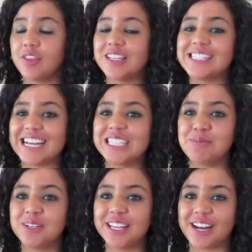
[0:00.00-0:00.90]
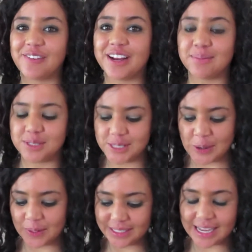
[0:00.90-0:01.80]
This next book that I read, I'm
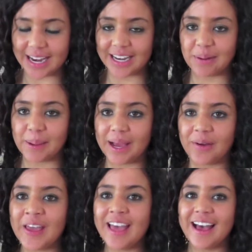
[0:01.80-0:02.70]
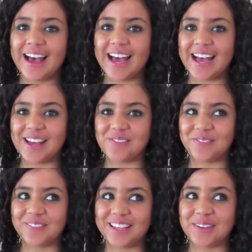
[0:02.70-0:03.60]
so excited about.
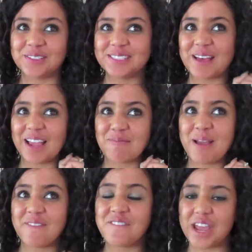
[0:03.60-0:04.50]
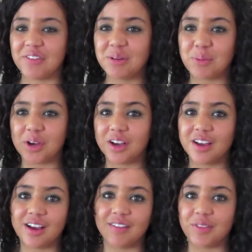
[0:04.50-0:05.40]
It was like my favorite book
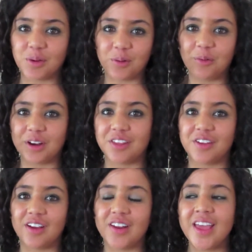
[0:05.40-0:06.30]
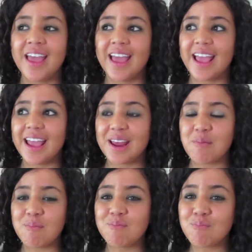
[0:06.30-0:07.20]
of the whole readathon,
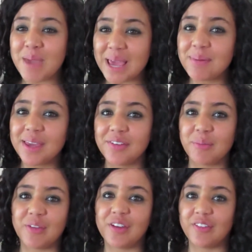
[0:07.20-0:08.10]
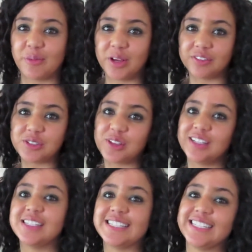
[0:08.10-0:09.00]
and maybe even my favorite book of
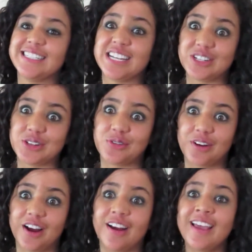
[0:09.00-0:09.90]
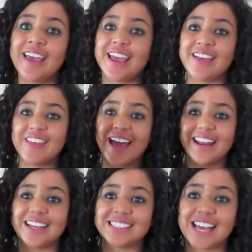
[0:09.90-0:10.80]
2016 so far. And
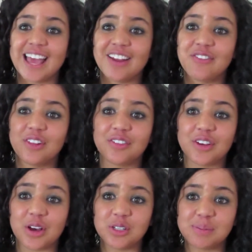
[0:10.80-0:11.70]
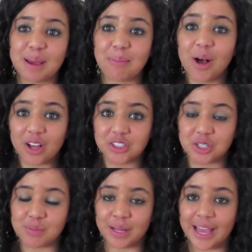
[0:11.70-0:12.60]
that is A Head Full of Ghosts by Paul
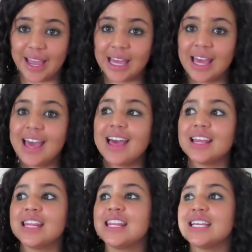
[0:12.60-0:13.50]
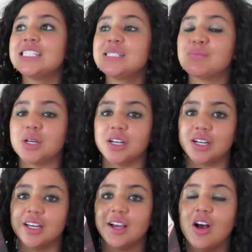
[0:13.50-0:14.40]
Tremblay. This
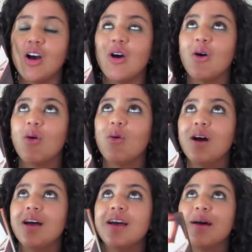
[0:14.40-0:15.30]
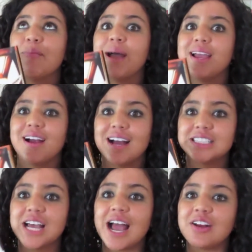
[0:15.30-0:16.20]
book, oh my
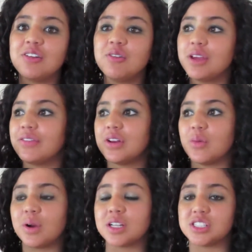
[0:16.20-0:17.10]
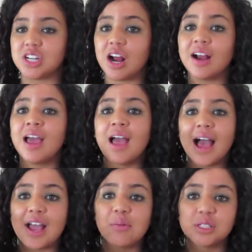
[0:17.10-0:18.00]
gosh, I don't even know where to start.
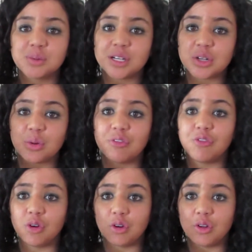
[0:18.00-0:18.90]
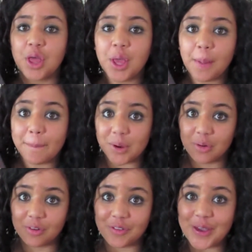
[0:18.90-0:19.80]
I almost want to do a full
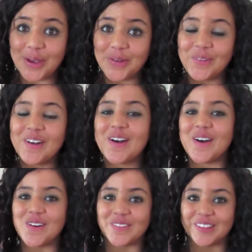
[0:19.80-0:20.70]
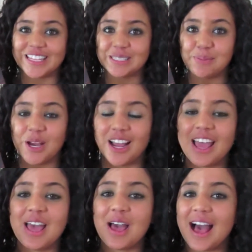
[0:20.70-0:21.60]
book review over this book,
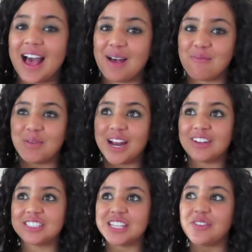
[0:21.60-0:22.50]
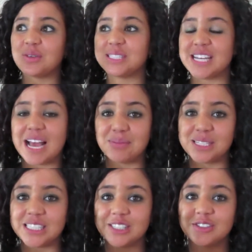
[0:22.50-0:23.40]
but I'll just give you a
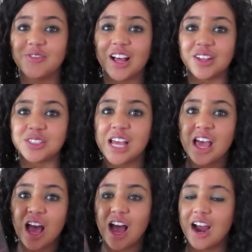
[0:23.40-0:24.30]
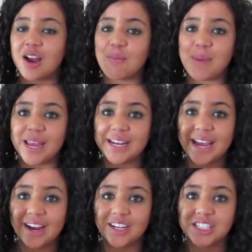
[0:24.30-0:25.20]
synopsis. It follows our main
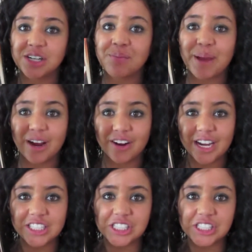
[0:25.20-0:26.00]
character, Mary.